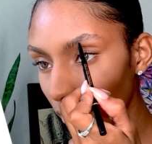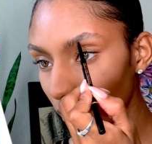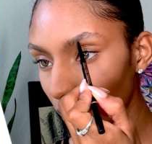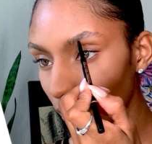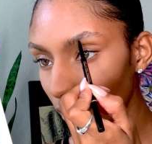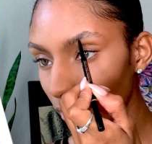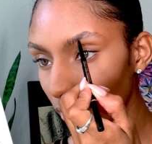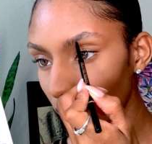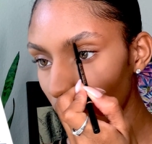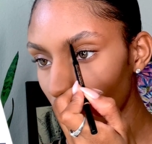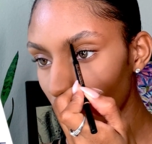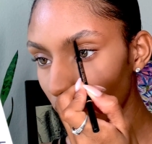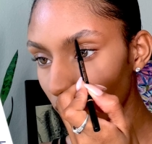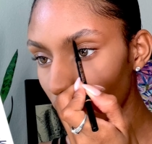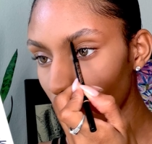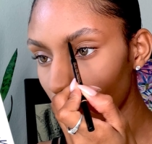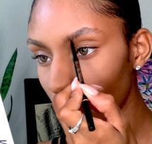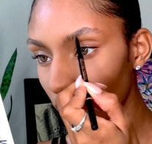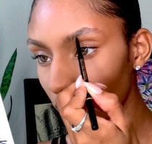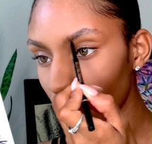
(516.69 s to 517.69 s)
As you can see,
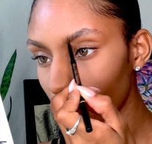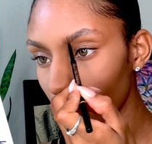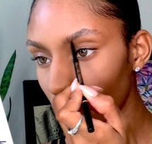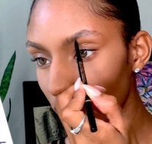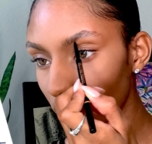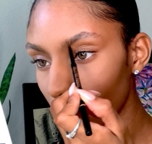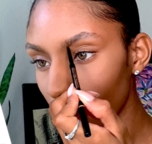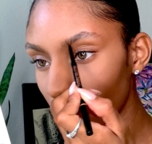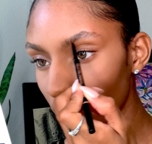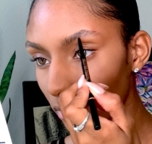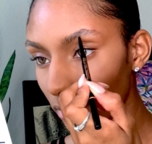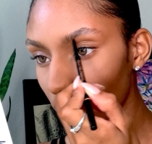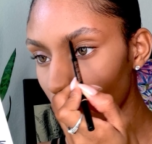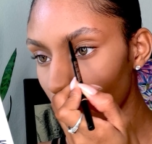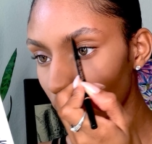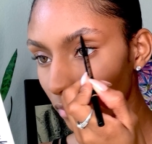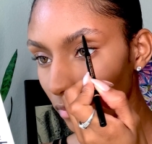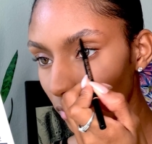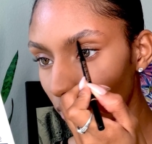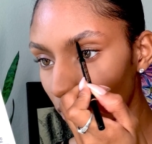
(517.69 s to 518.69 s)
they're thick but
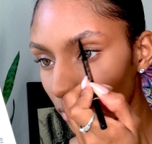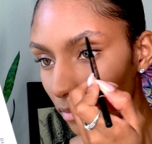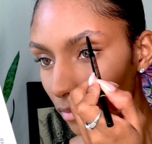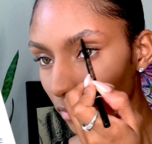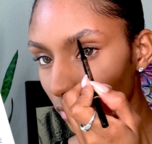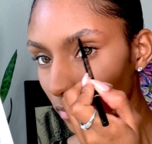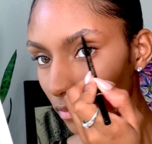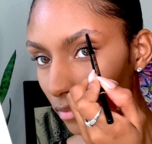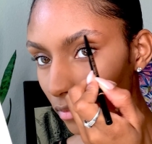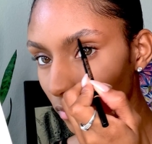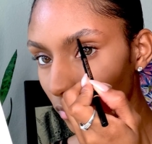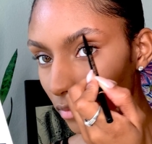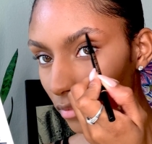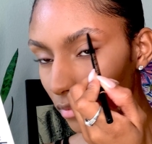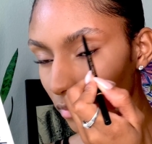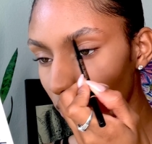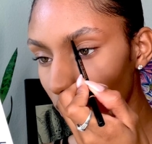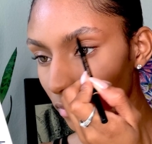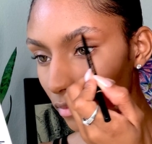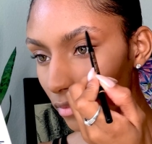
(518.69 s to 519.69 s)
sparse at the
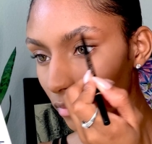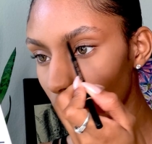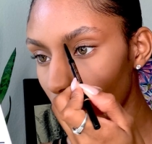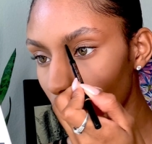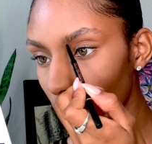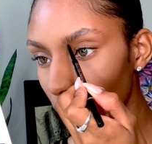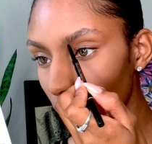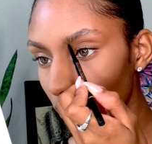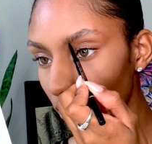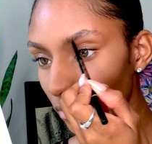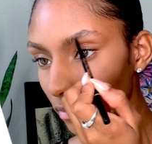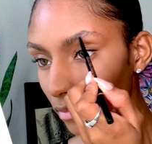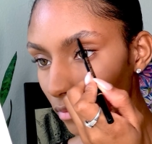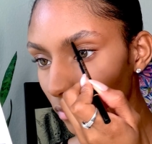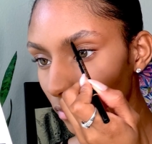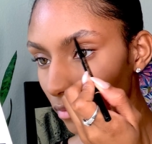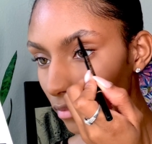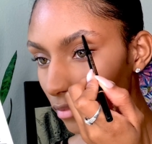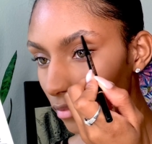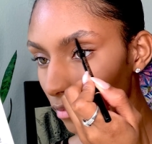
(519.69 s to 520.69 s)
same time.
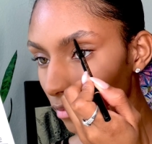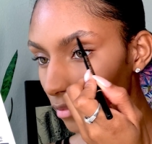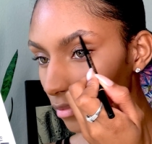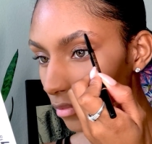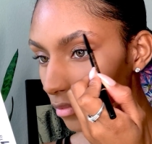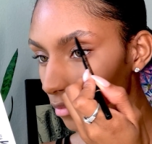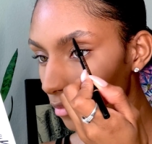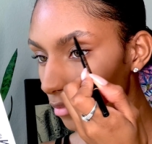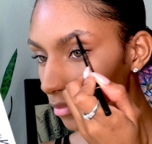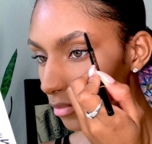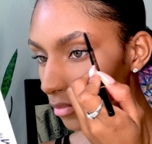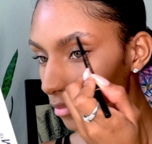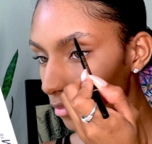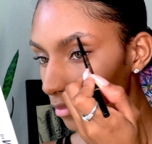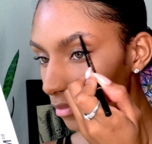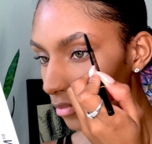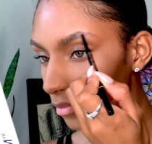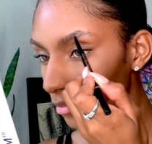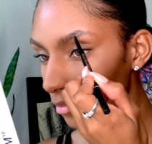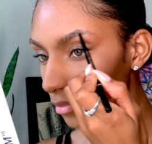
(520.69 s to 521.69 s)
So I just like to
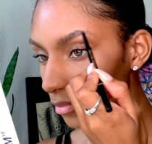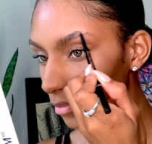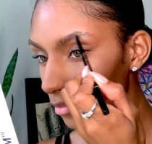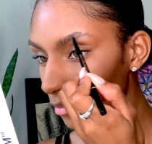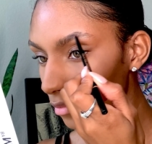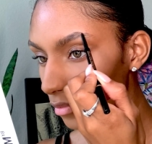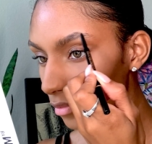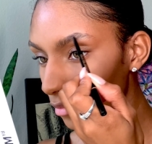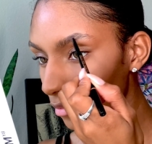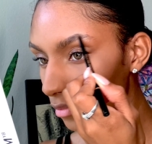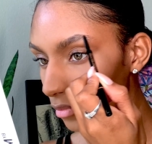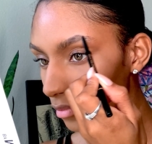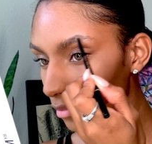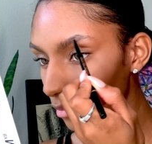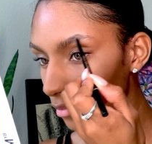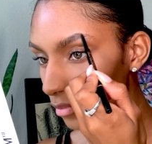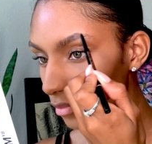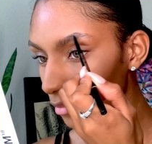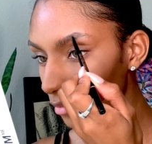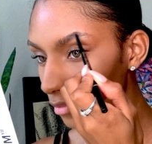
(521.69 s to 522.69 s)
fill in
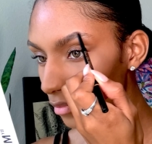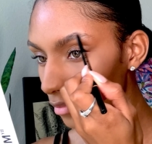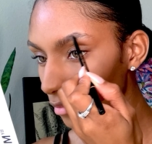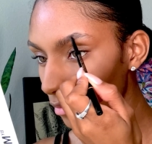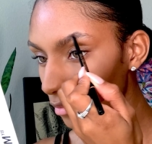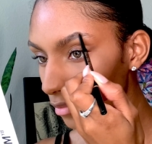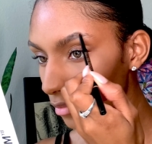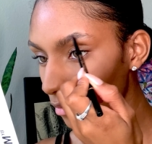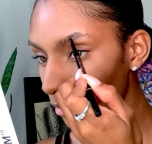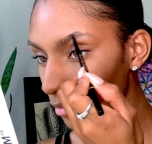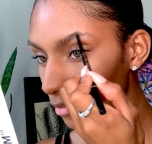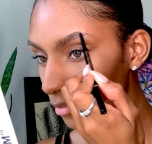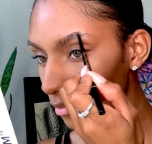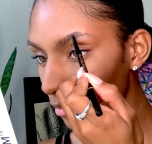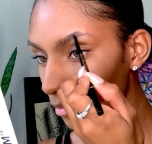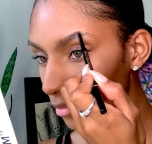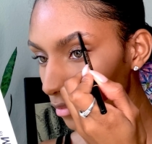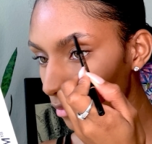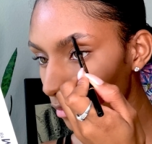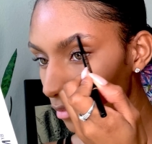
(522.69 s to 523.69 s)
any spots where
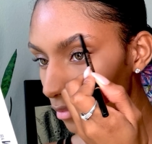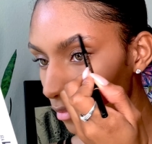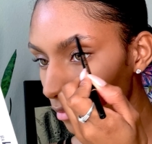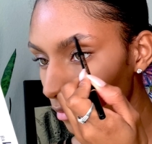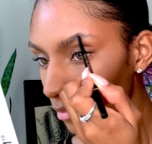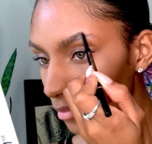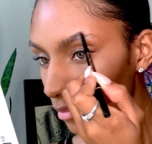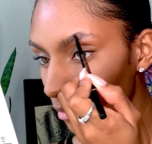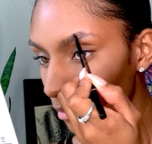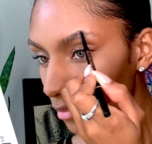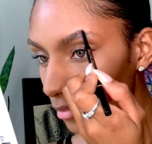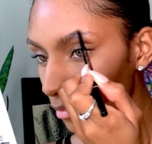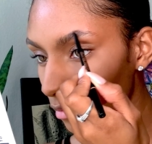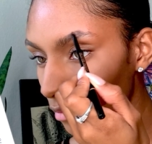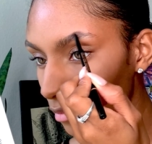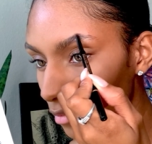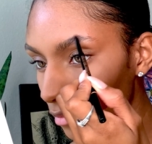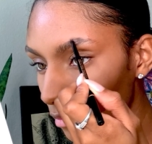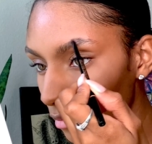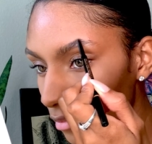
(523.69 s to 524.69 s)
there's
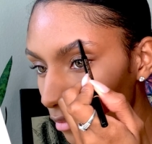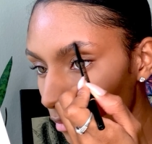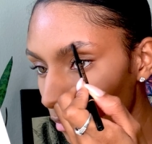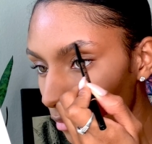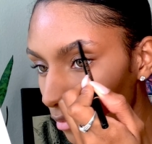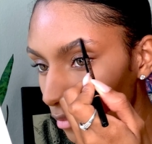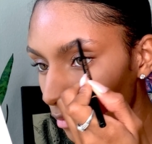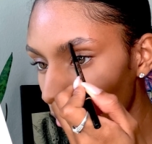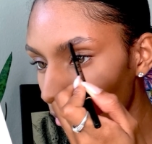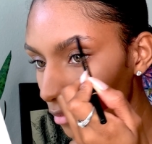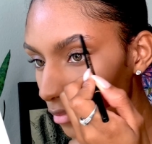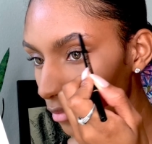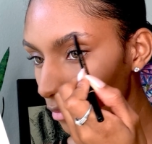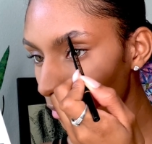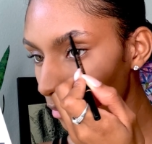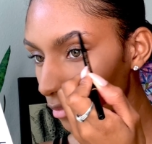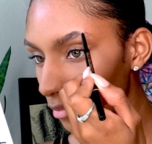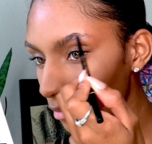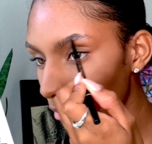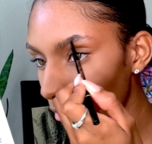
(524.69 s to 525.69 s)

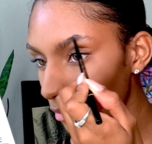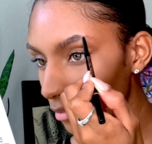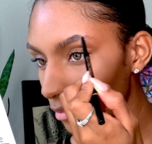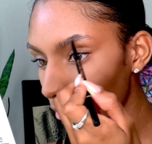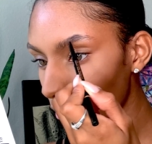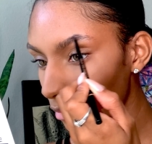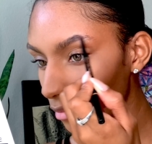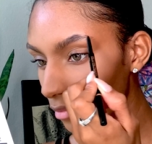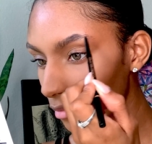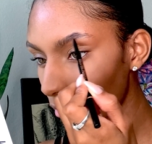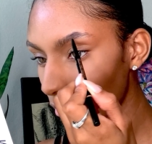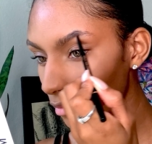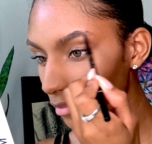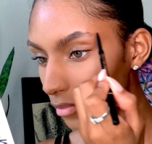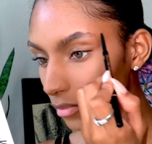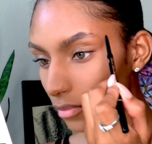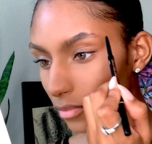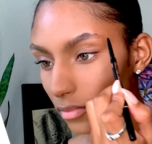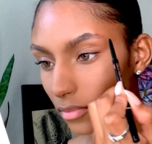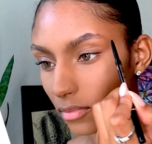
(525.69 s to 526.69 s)
sparseness,
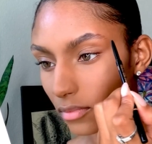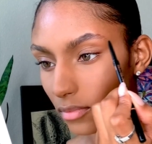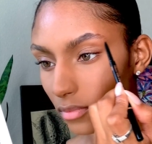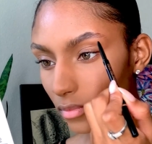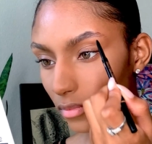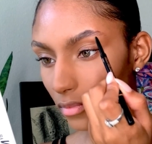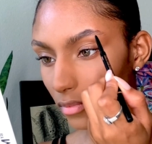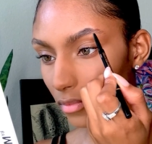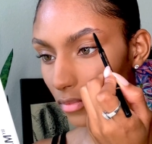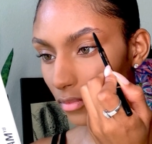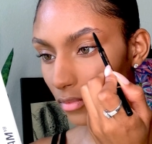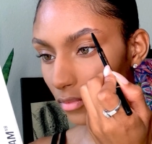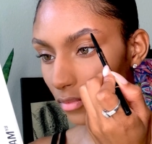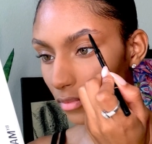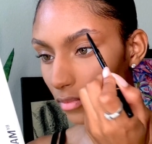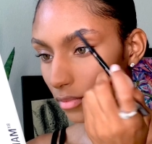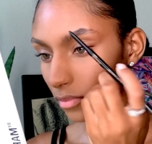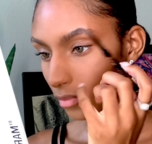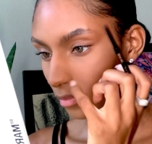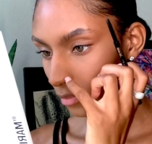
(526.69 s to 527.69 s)
where there's no hair.
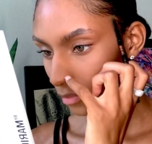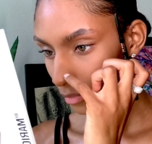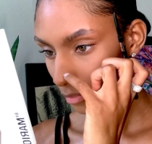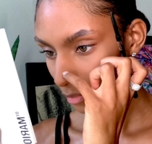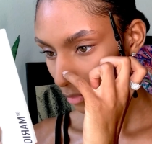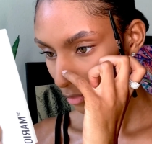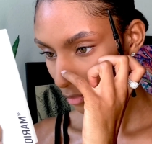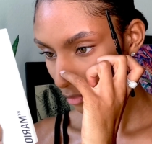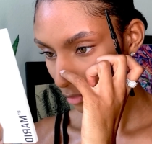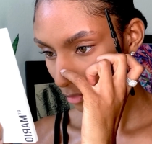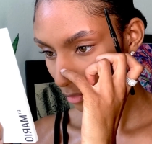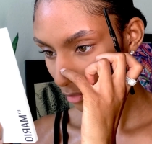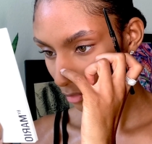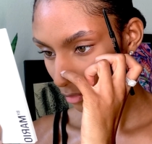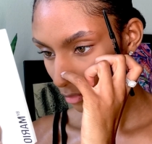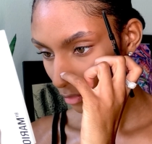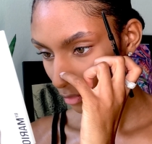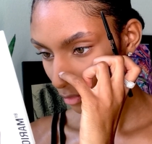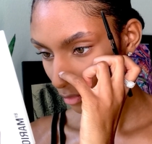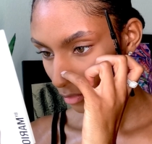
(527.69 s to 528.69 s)
And
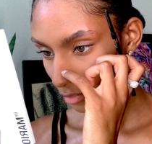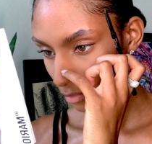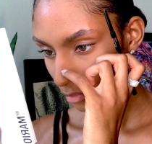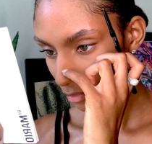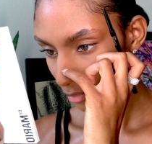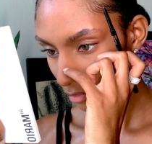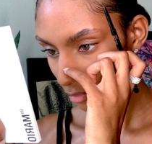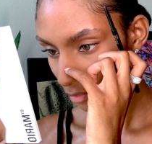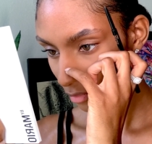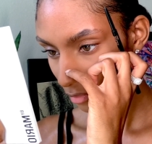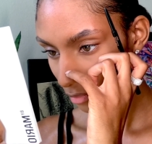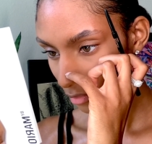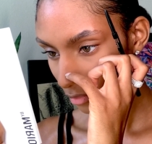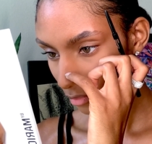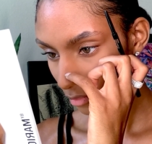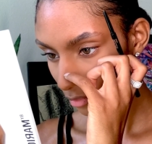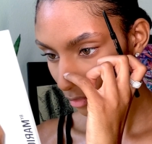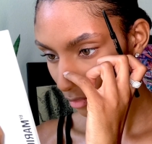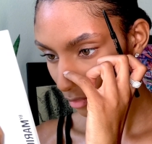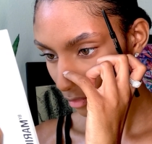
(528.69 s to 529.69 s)
oh, got something on
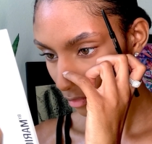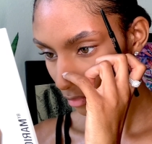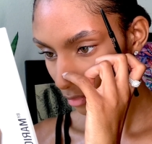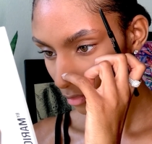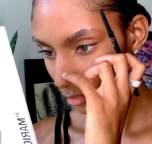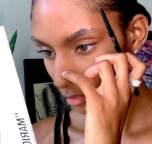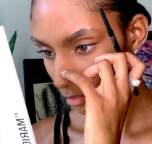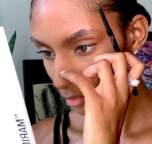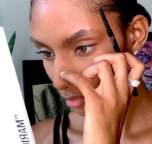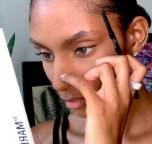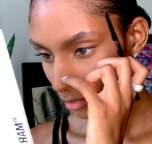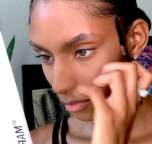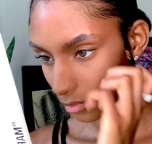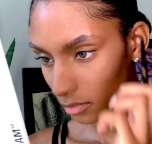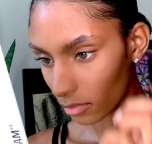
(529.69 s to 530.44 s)
my nose. Hold on.